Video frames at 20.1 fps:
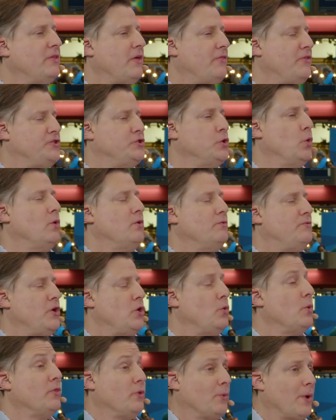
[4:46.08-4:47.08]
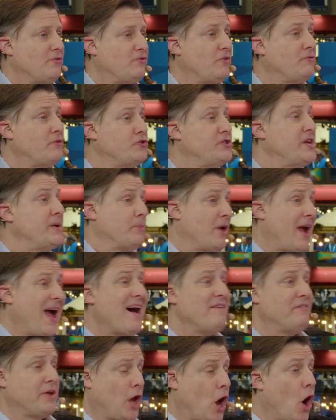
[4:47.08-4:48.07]
that the two of you and the rest of your team are
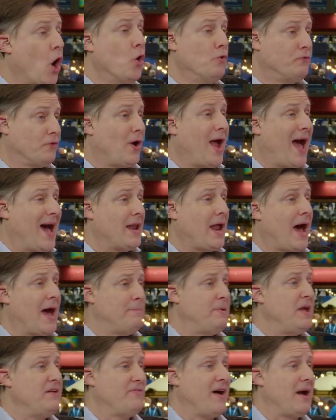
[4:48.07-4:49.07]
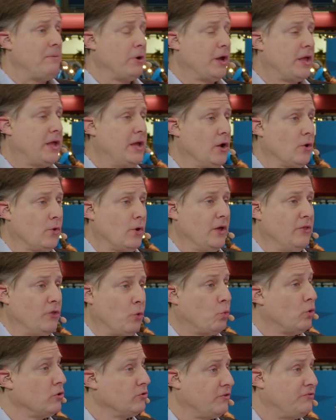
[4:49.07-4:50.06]
having over at IP Fabric here in the
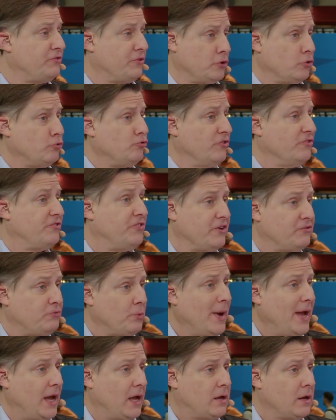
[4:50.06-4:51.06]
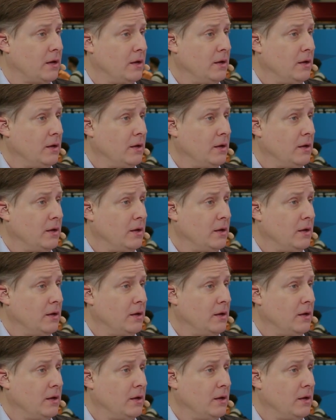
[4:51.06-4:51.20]
World of Solutions this week?